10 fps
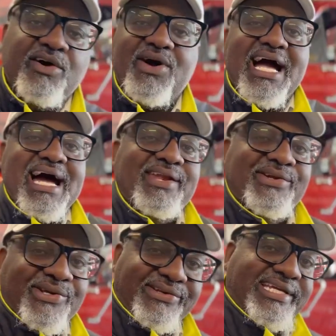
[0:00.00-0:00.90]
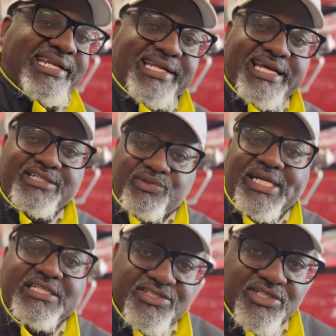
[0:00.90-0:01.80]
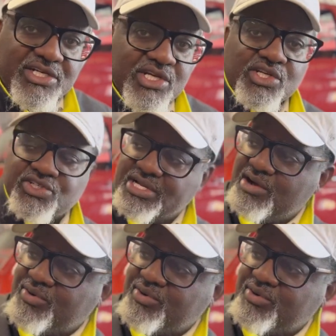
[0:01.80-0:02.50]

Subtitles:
Well, how I knew you needed that switch. So now we